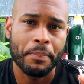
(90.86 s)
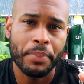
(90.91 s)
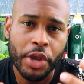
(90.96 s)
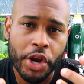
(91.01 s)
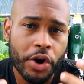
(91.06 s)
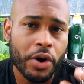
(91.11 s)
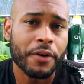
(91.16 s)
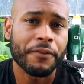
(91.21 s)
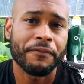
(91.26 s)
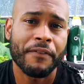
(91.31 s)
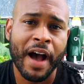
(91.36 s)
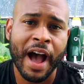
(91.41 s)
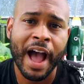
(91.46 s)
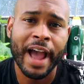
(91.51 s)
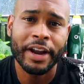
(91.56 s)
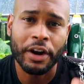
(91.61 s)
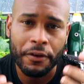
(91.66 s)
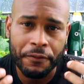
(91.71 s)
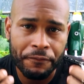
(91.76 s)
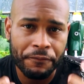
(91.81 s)

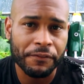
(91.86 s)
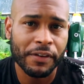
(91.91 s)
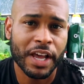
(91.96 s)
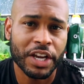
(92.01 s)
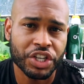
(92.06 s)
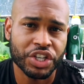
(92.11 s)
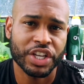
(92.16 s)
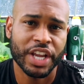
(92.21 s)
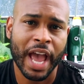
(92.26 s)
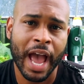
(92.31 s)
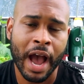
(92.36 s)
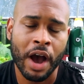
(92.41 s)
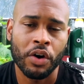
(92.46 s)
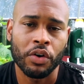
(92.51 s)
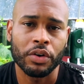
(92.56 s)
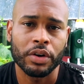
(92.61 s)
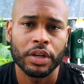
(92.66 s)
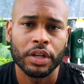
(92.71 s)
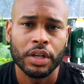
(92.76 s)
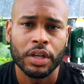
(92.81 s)
purifying or flushing
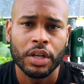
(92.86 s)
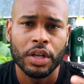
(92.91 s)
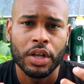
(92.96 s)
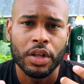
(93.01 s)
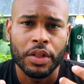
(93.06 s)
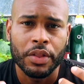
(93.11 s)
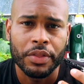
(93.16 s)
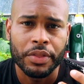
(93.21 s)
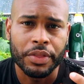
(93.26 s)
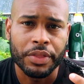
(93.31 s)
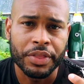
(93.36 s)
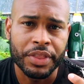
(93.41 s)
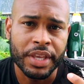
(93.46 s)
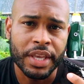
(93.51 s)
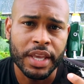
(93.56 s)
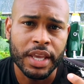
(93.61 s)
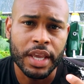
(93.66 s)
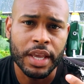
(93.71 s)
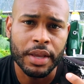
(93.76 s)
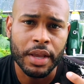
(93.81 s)
out
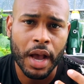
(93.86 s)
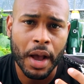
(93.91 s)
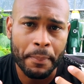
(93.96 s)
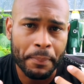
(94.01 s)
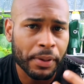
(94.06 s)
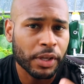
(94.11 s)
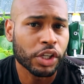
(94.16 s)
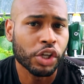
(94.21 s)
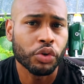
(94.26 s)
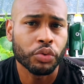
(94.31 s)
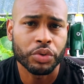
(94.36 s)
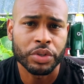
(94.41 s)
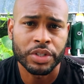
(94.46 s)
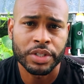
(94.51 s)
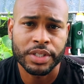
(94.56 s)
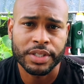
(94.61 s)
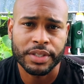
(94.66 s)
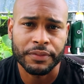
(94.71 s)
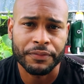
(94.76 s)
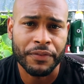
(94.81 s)
the
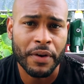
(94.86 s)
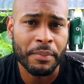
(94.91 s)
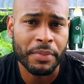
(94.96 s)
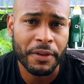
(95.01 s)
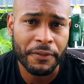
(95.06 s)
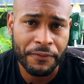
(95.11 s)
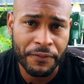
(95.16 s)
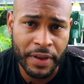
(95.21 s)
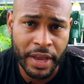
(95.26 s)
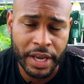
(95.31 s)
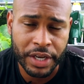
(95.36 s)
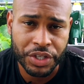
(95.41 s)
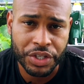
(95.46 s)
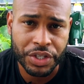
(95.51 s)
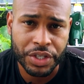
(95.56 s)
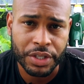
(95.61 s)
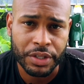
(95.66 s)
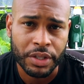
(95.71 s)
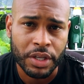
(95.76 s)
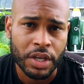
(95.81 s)
pollutants from the
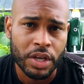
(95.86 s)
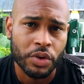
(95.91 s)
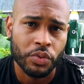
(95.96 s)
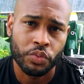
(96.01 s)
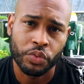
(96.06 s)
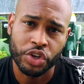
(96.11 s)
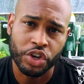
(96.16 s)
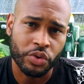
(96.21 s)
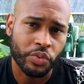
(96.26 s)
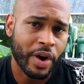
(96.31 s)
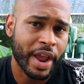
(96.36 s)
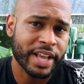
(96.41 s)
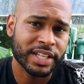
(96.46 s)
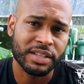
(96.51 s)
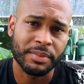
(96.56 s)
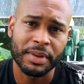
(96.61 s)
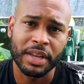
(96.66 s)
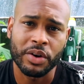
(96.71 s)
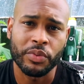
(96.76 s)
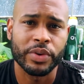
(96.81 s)
fish. When you raise
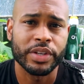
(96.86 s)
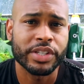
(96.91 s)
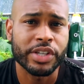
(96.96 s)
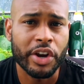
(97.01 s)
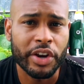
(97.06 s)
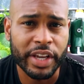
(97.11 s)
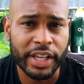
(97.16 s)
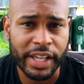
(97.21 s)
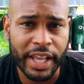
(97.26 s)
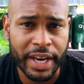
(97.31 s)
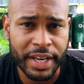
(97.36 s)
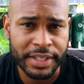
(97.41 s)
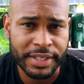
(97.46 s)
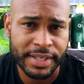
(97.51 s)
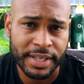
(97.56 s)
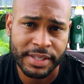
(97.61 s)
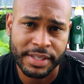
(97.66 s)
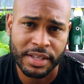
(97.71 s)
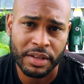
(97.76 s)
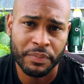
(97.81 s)
them in a recirculating
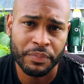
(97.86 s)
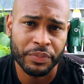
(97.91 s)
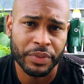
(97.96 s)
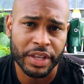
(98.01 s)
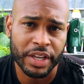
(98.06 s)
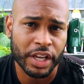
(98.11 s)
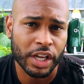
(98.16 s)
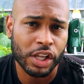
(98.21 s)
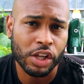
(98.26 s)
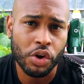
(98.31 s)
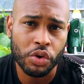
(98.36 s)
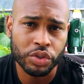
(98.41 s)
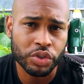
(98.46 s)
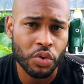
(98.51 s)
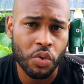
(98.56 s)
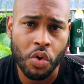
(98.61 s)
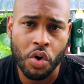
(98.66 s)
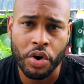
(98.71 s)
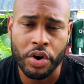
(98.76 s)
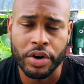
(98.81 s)
system in the close
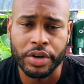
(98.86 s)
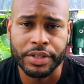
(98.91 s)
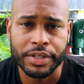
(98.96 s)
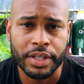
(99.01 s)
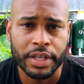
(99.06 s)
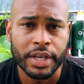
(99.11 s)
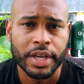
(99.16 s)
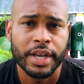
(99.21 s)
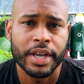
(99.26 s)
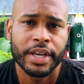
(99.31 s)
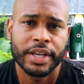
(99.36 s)
quarters,